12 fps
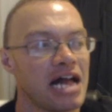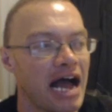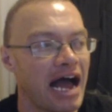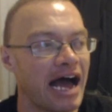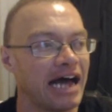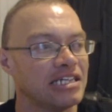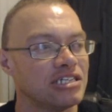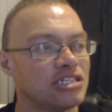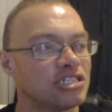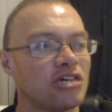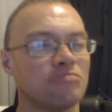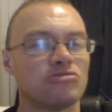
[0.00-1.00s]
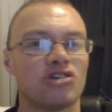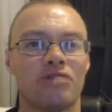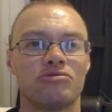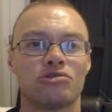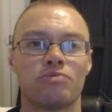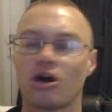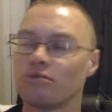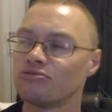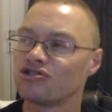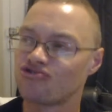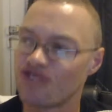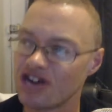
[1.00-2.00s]
And sometimes when I'm
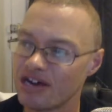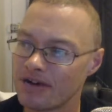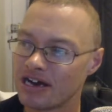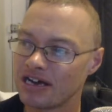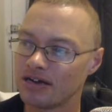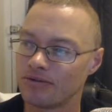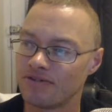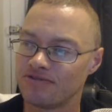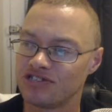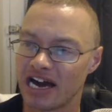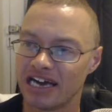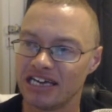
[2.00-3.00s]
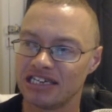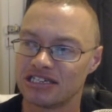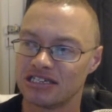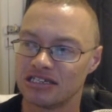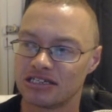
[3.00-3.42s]
streaming with Jason,